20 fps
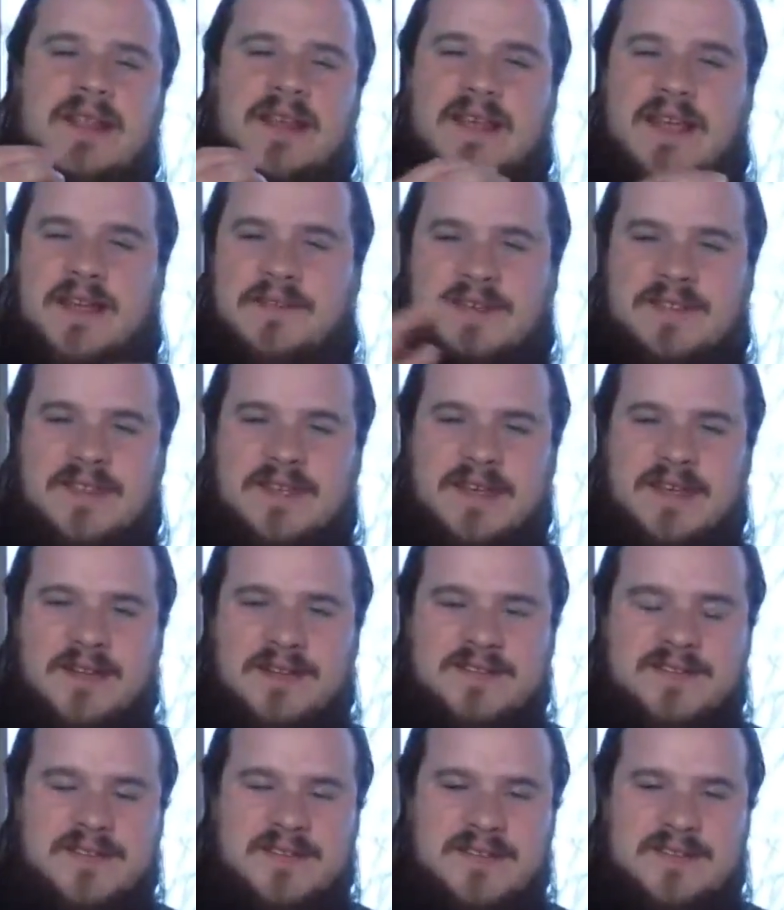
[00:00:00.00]
like everything
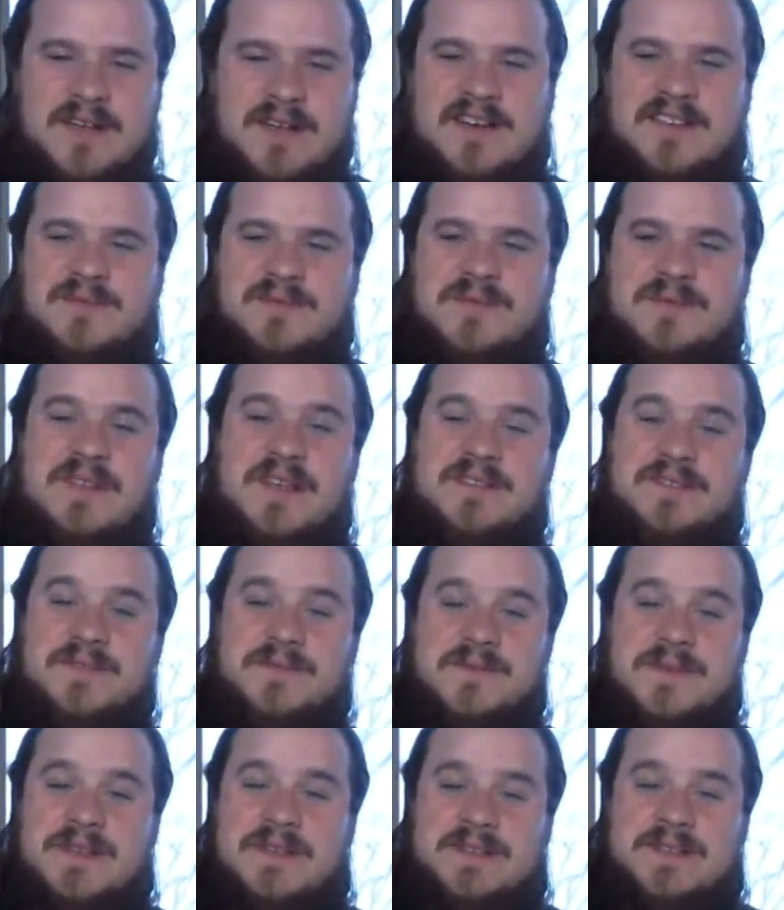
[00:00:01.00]
else in this cosmos, has
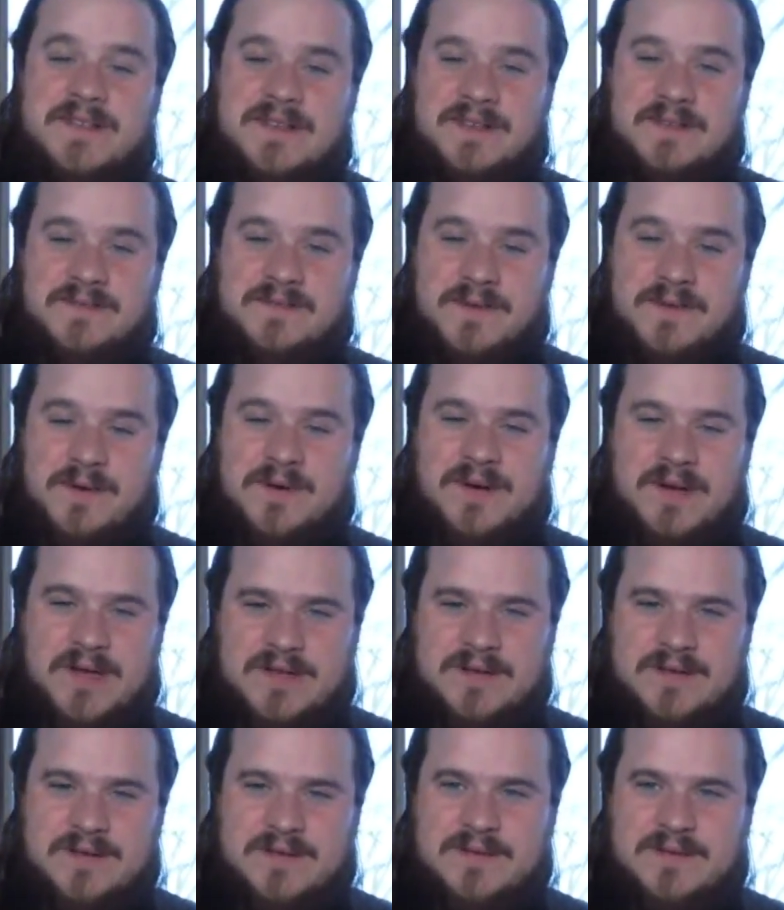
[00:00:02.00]
a reason for
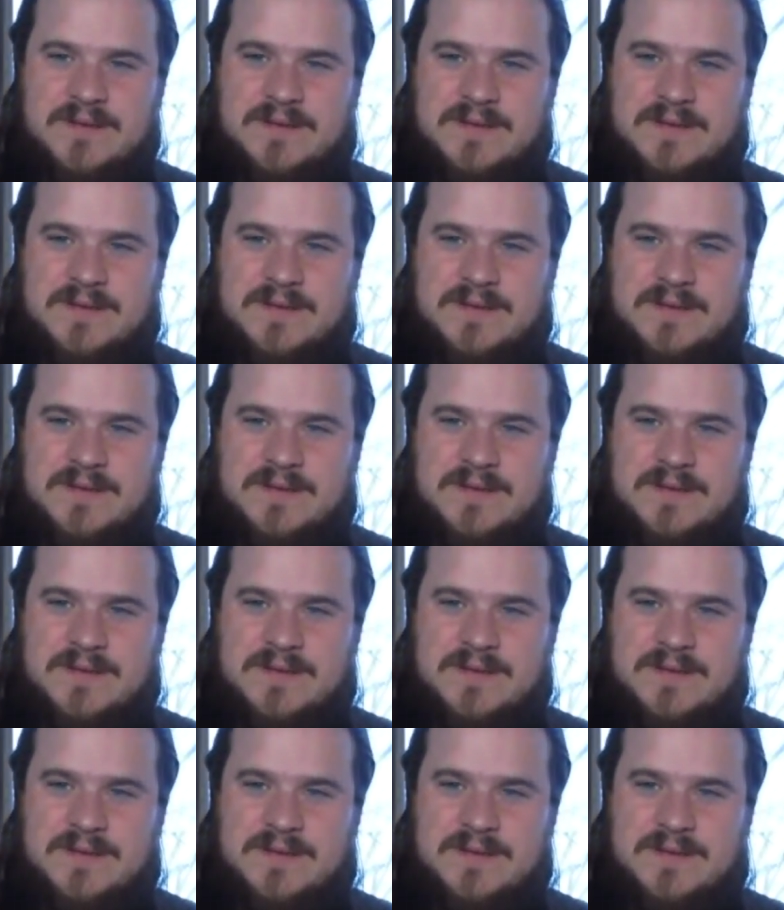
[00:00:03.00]
it.